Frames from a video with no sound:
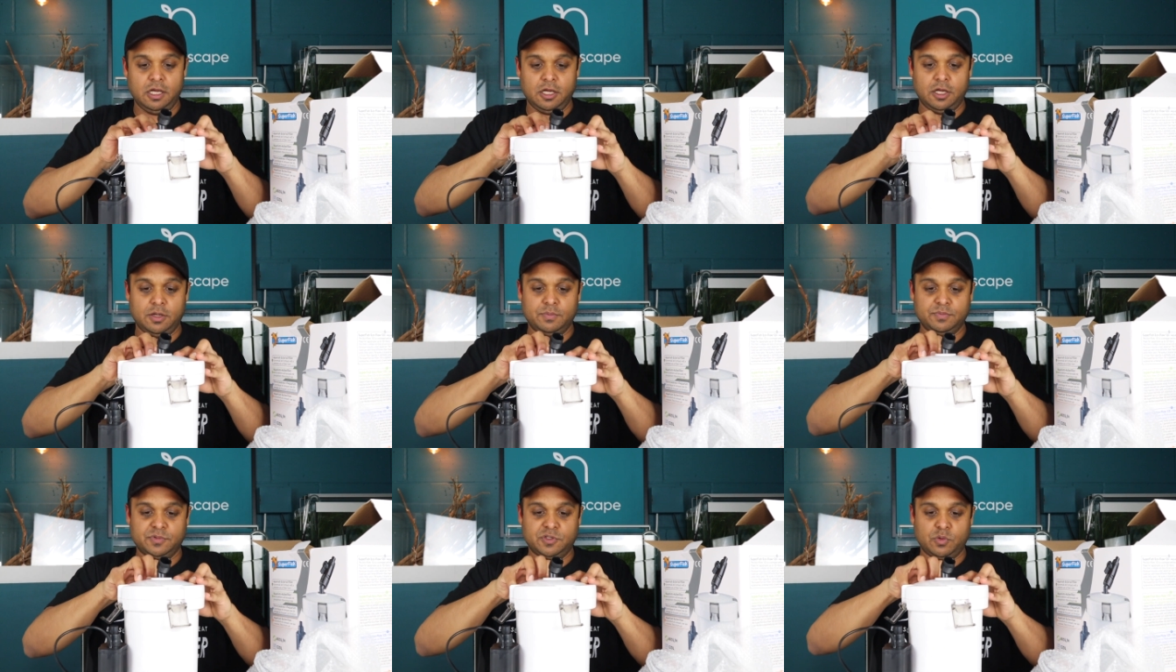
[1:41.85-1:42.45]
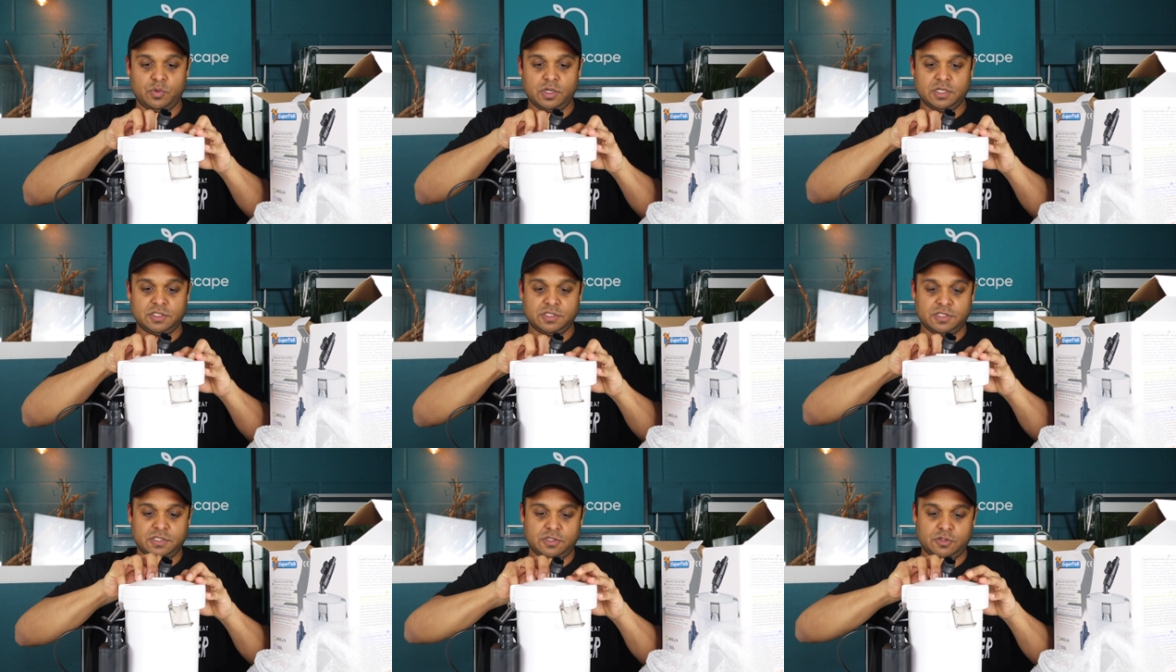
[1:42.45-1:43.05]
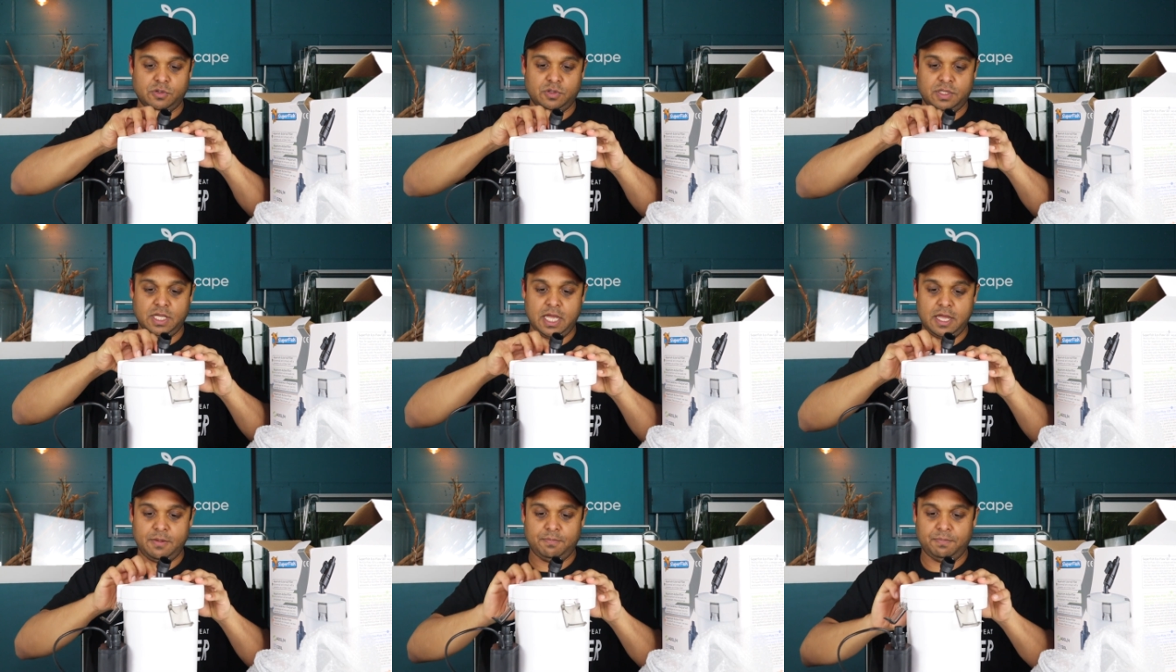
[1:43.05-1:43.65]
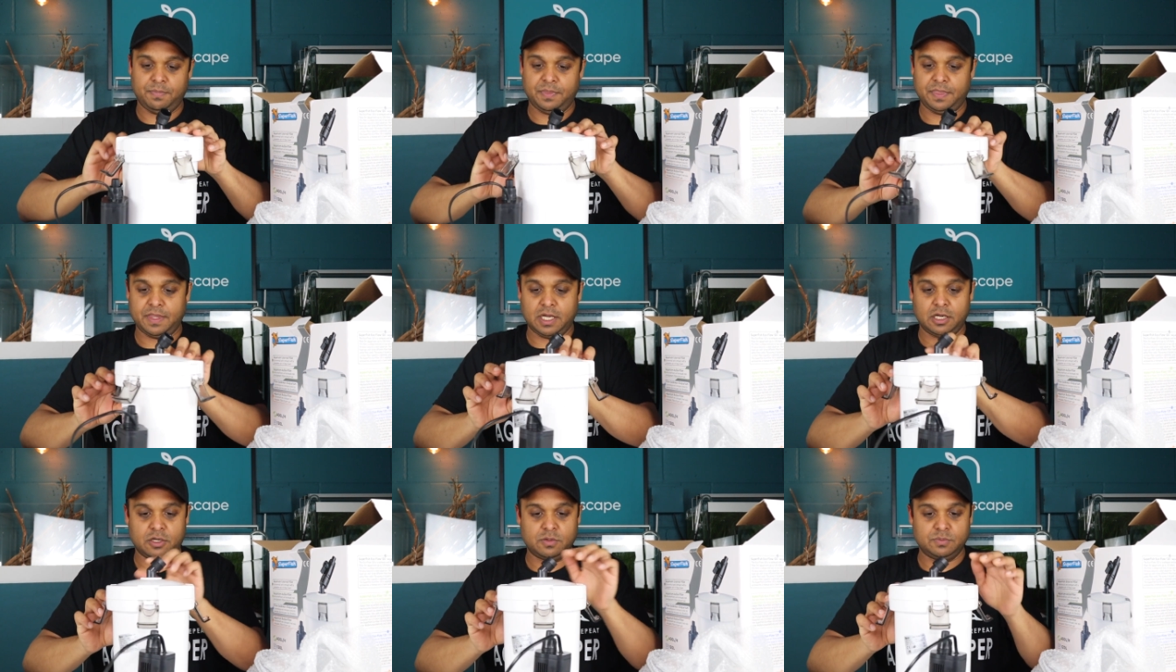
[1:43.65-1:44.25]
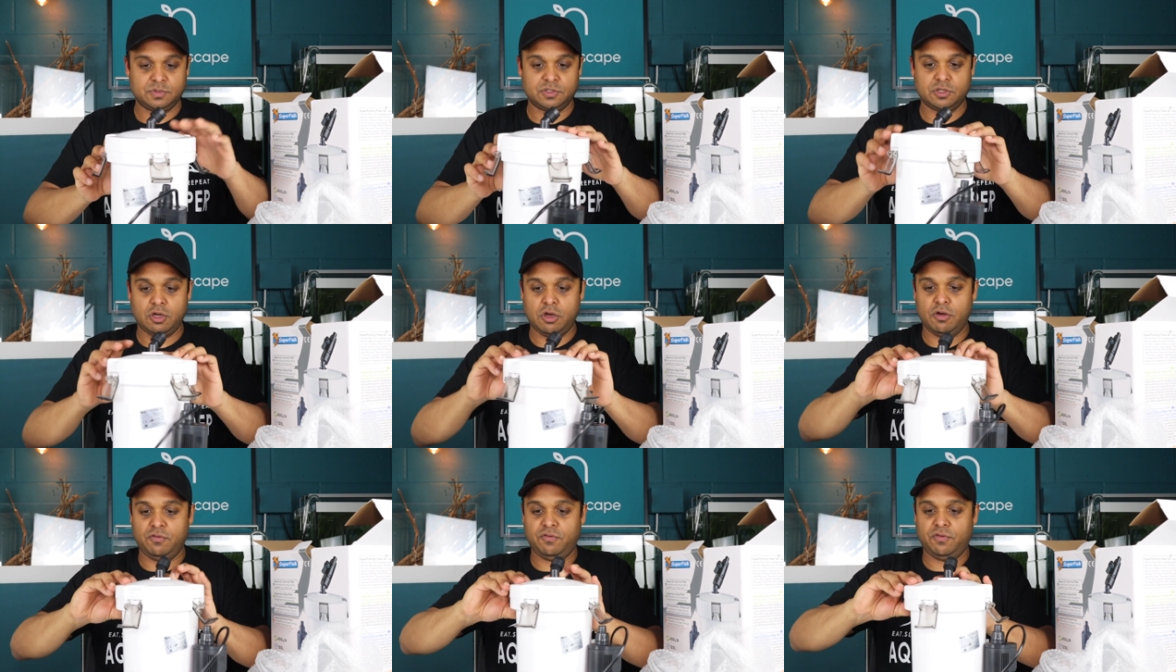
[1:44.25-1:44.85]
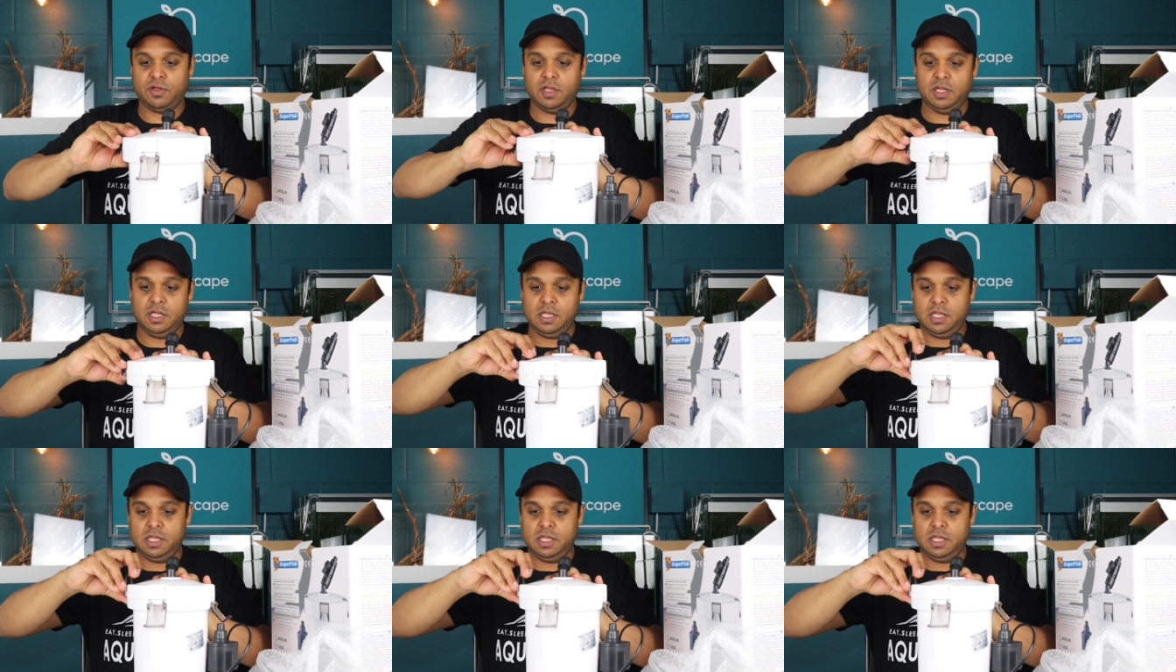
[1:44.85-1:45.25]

Um, so we can just do that. That comes off.